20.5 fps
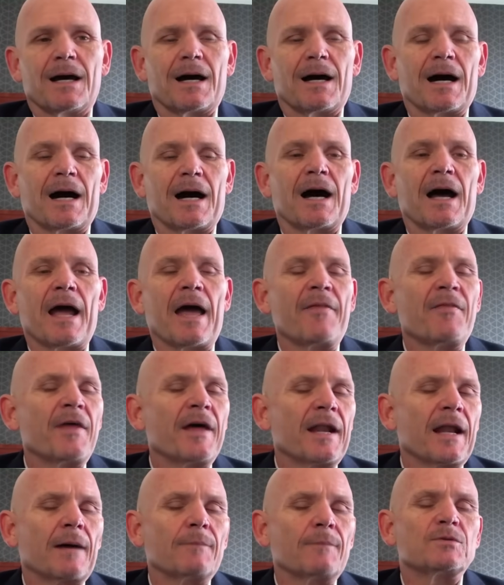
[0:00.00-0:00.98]
Uh, and
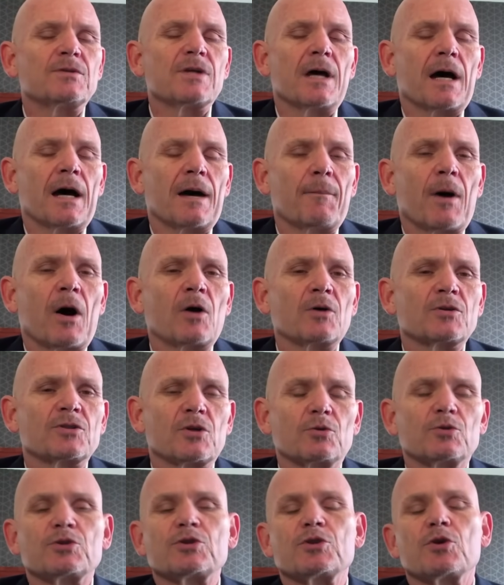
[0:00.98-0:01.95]
then I'm, I'm also
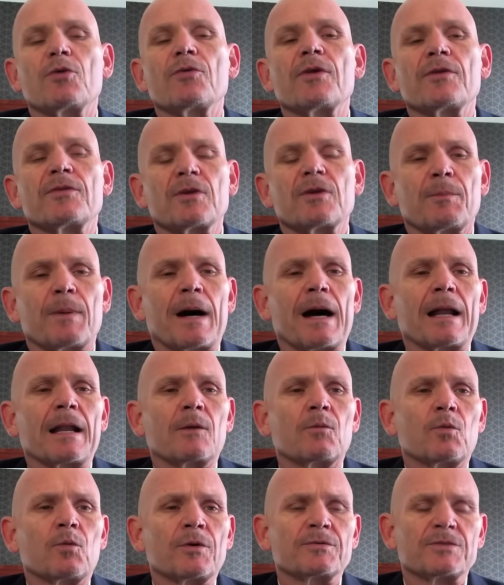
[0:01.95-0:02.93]
sure that the
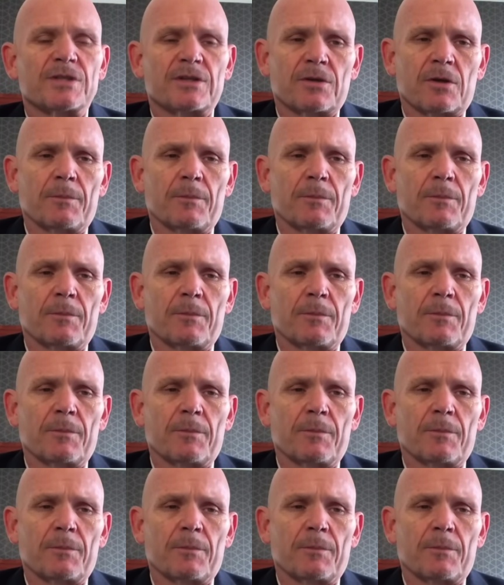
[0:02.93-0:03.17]
pilot was